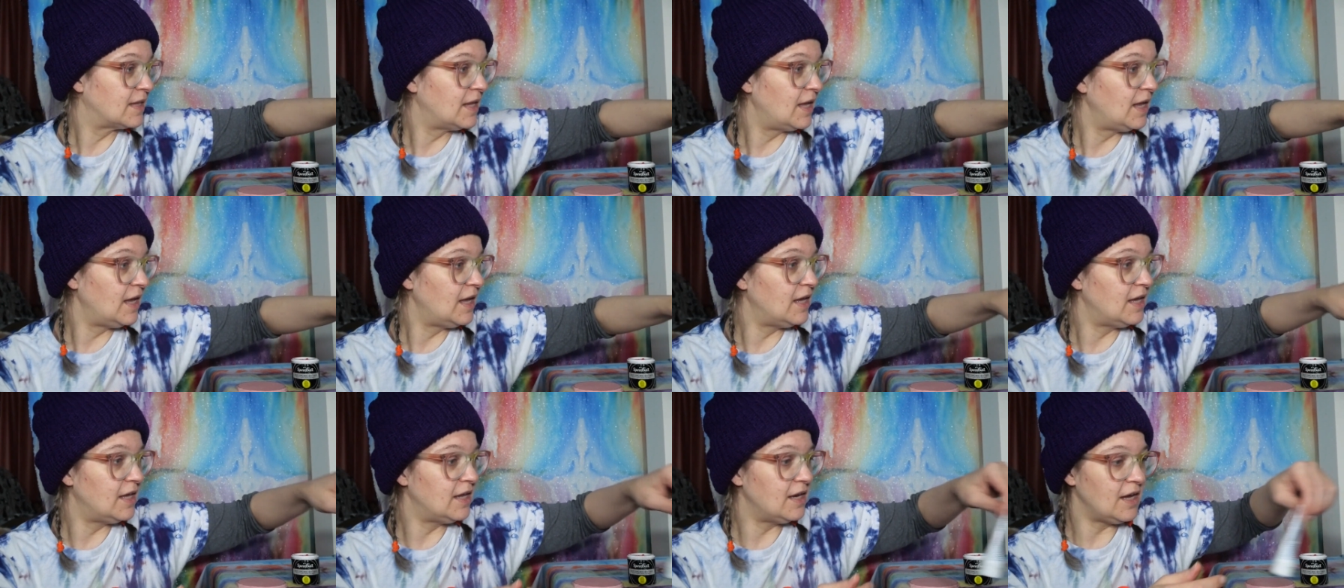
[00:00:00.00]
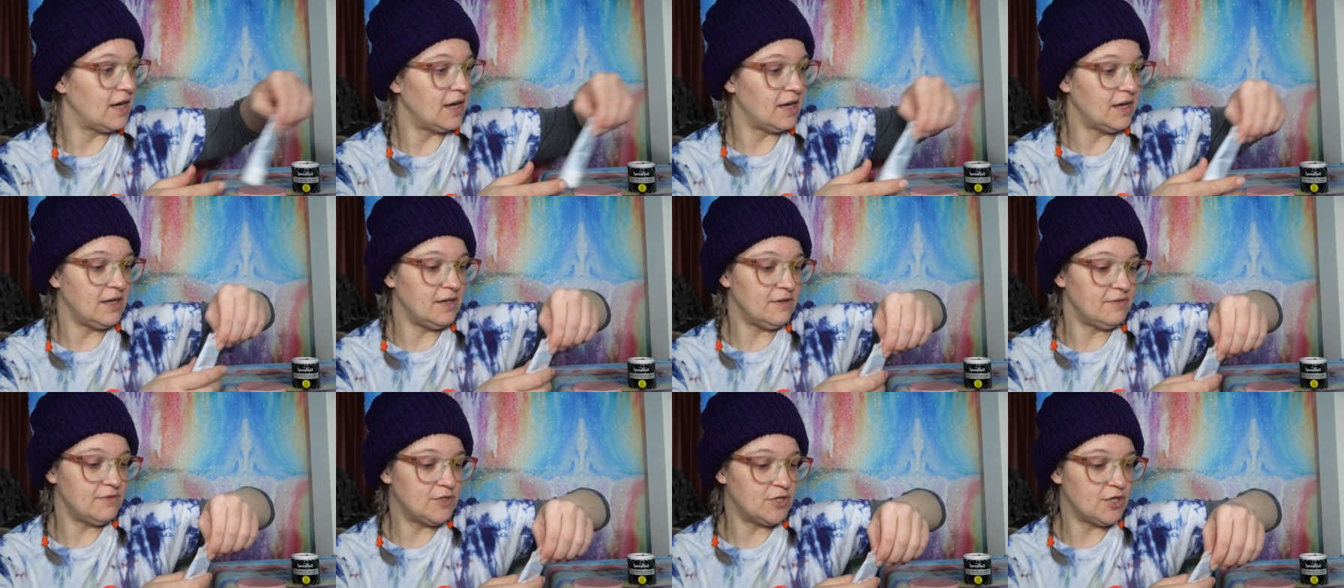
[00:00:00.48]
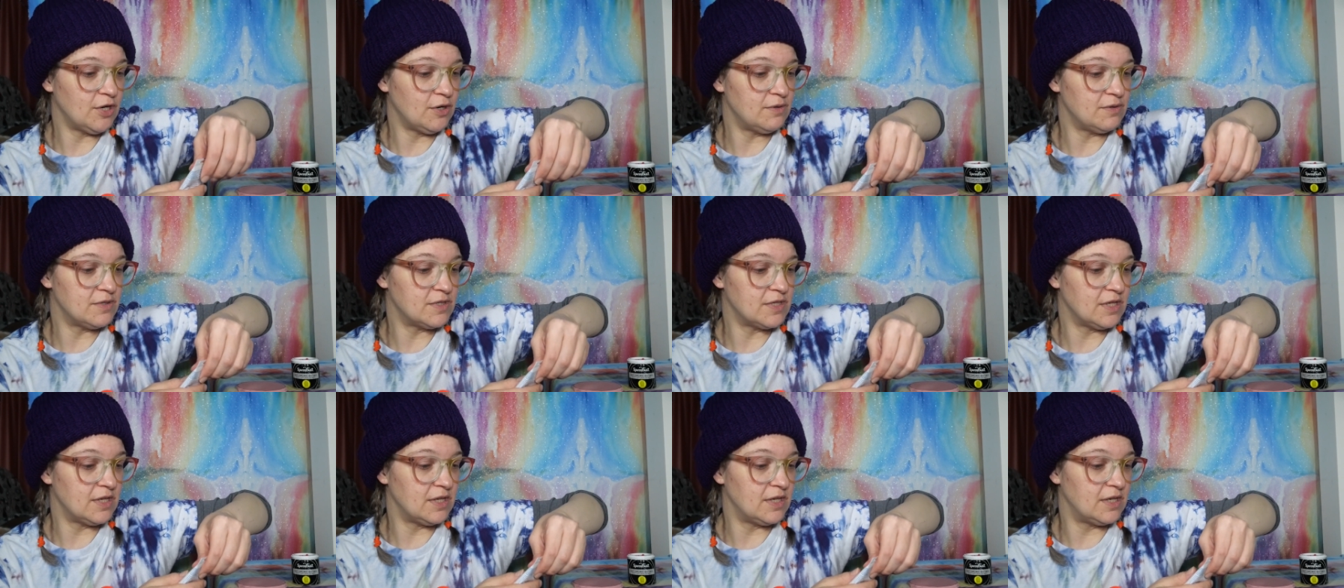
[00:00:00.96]
and I have
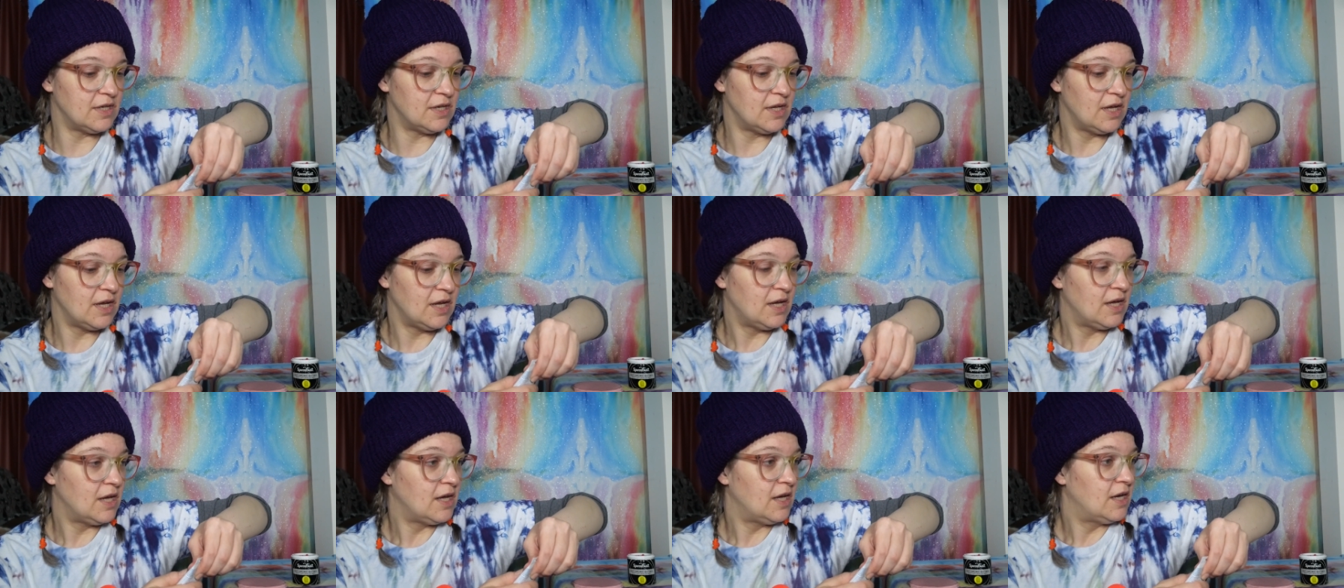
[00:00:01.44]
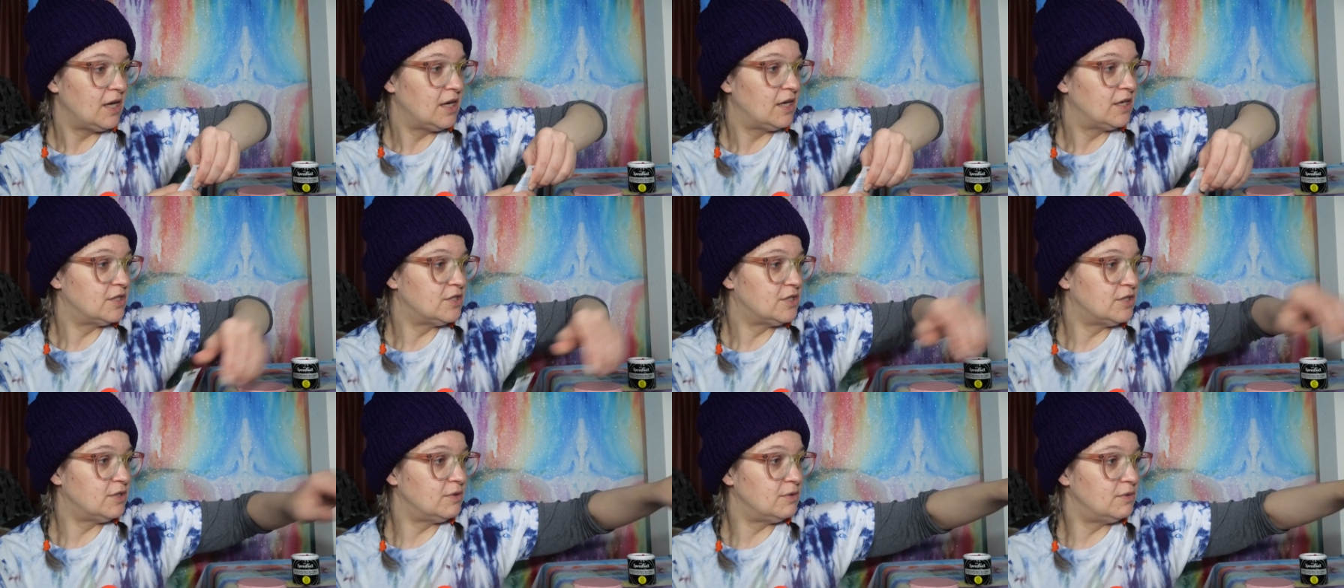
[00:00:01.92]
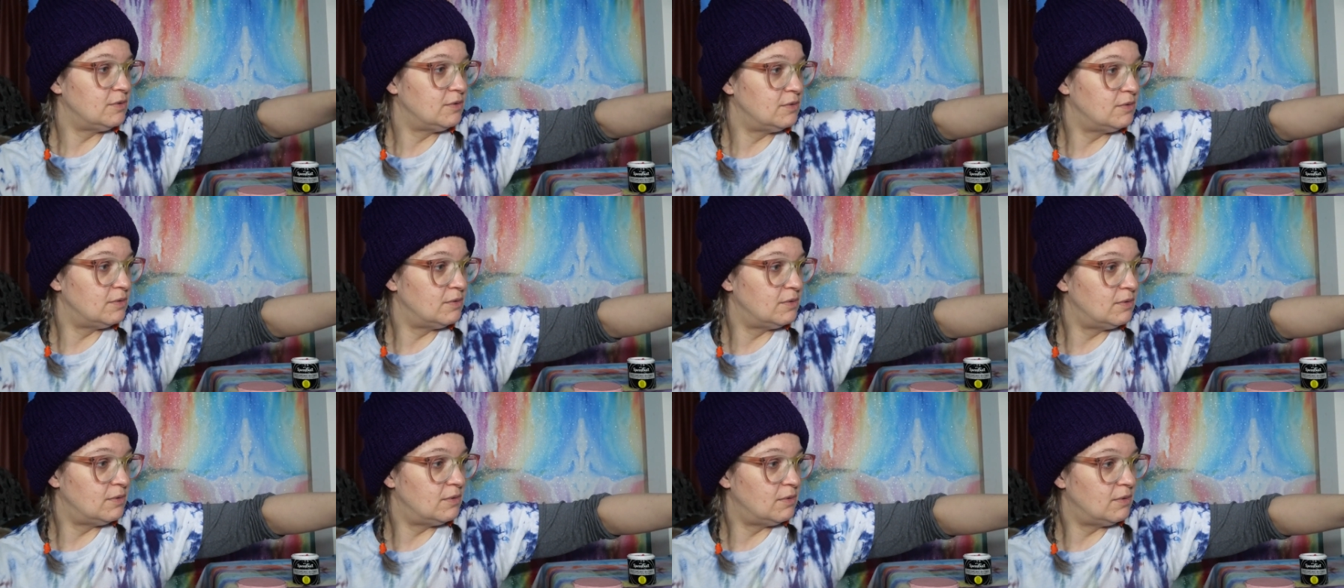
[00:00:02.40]
chosen
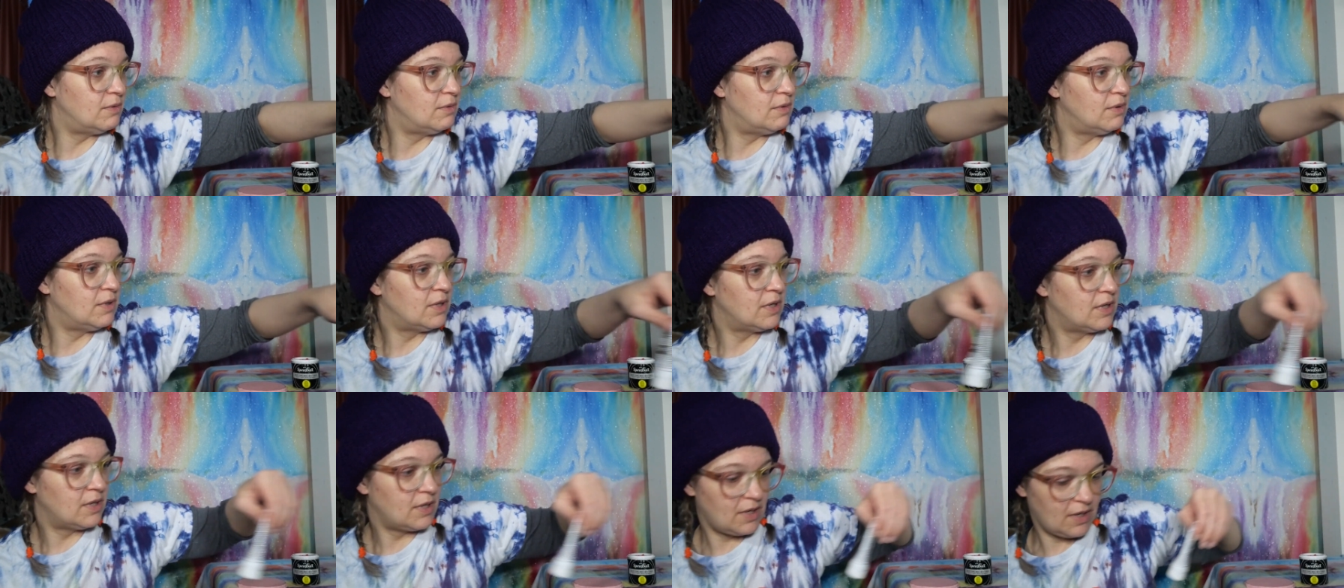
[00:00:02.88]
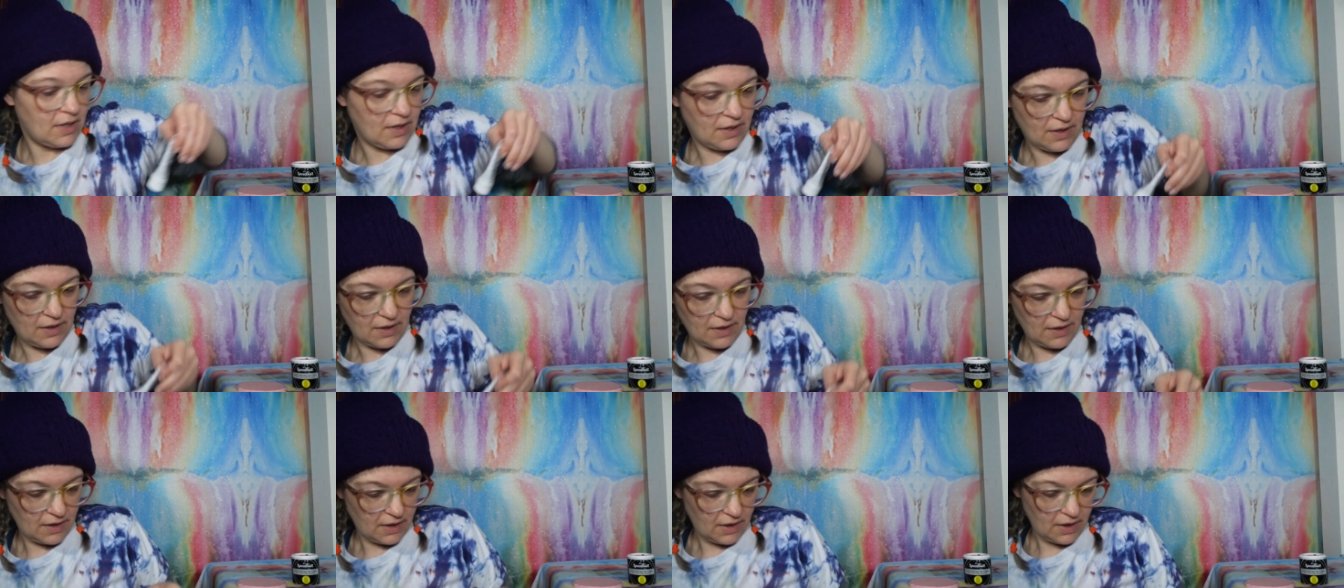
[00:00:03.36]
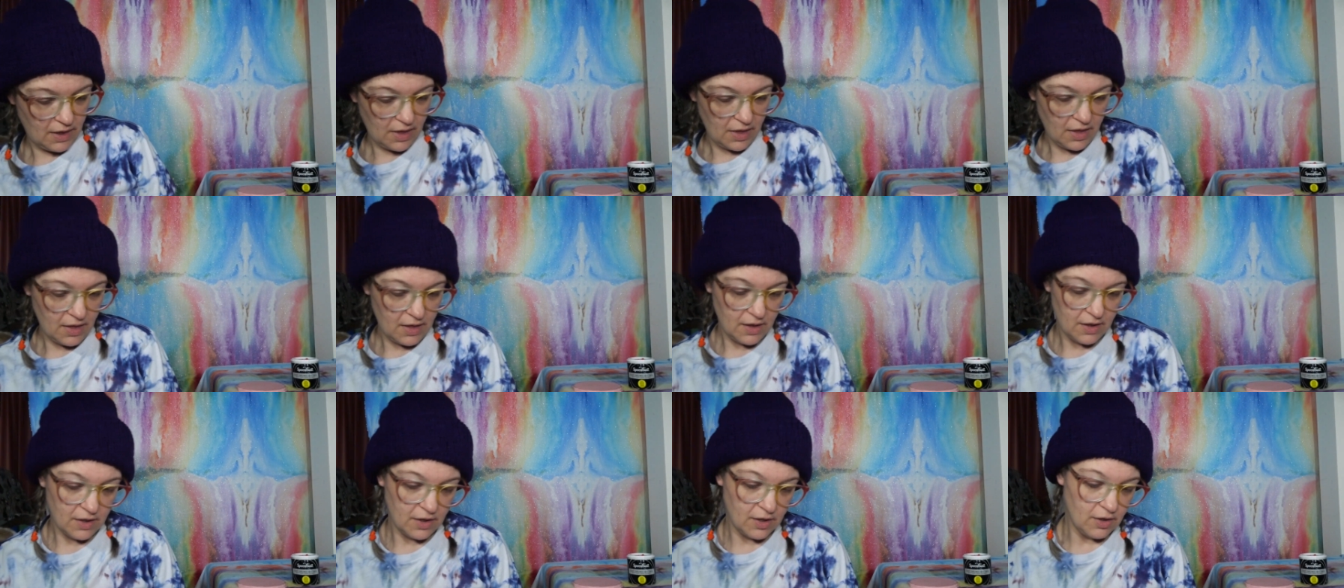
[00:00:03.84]
to
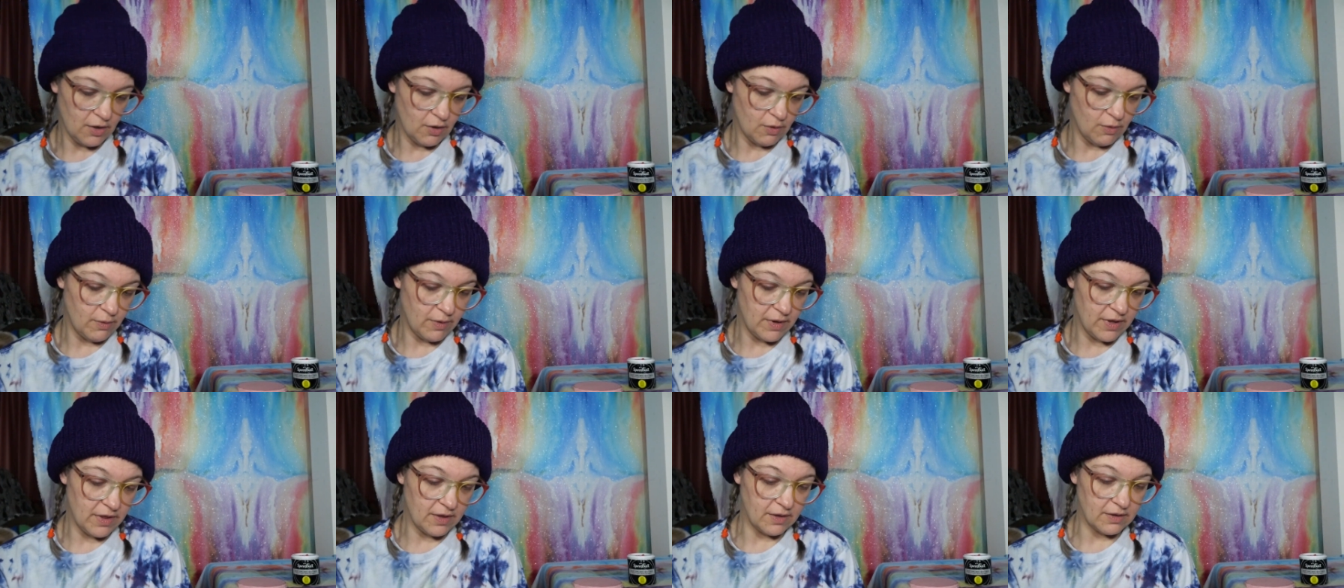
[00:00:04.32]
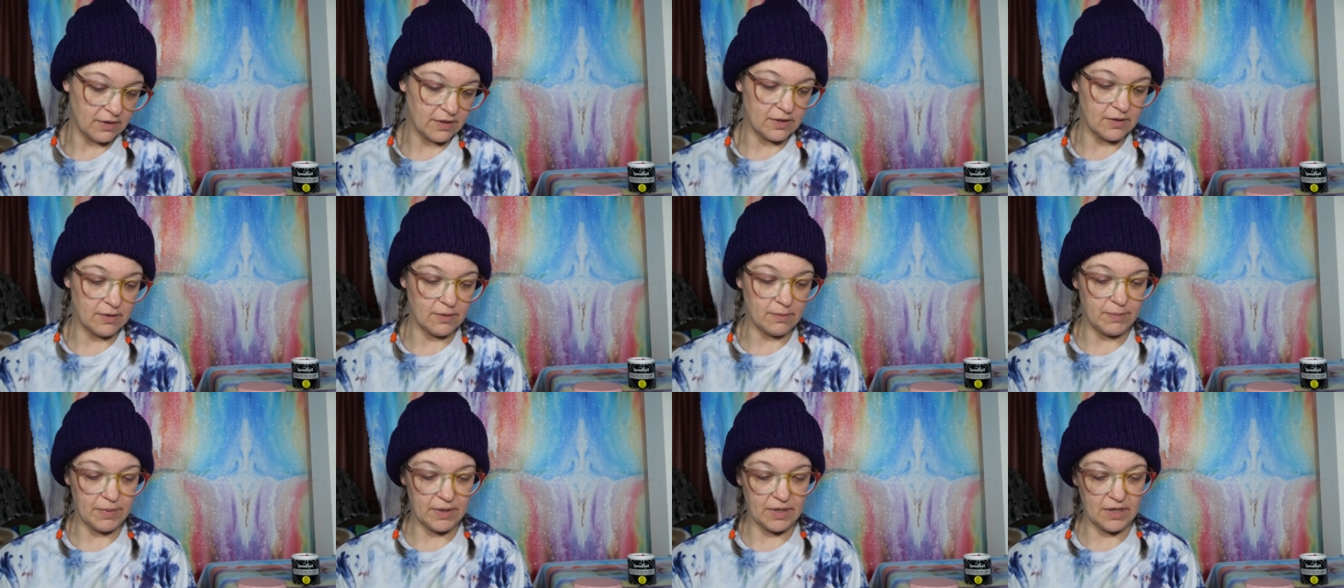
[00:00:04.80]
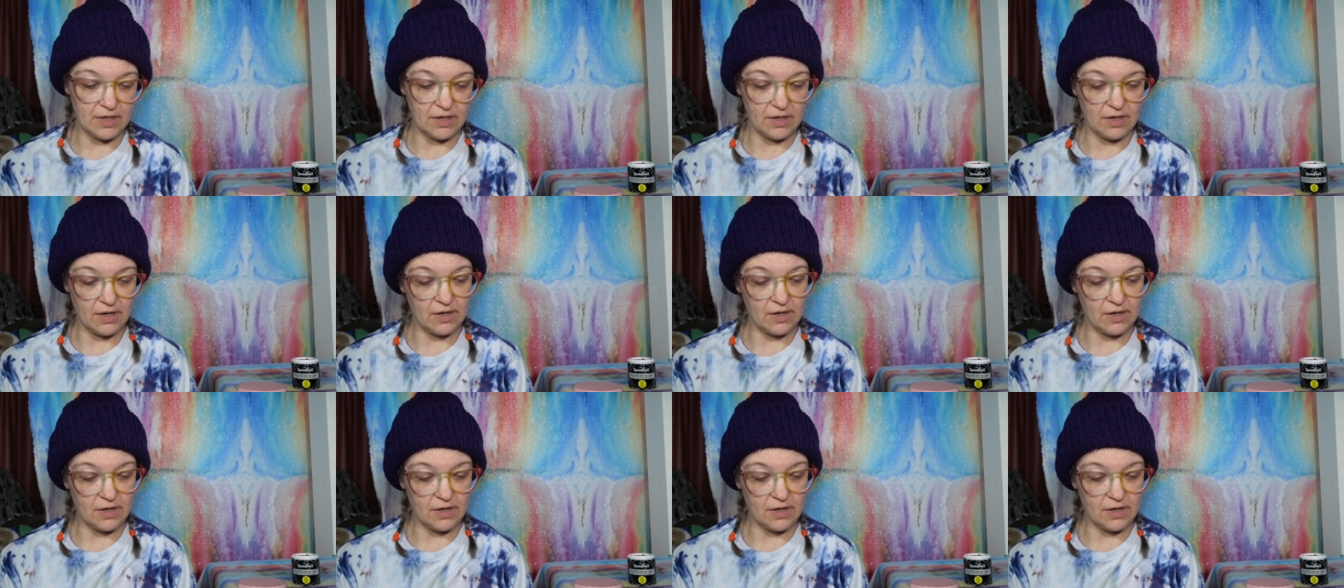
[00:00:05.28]
go with a little bit